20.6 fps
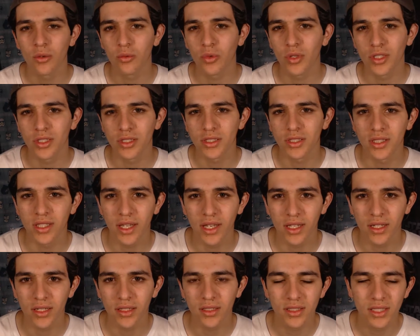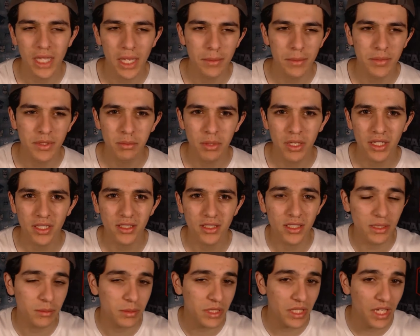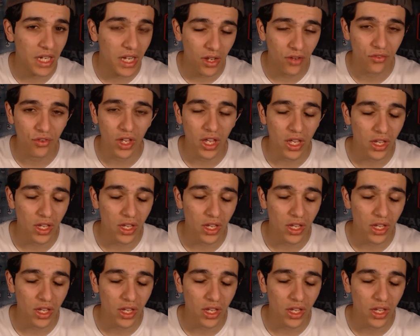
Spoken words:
was that Sam Spade seems to have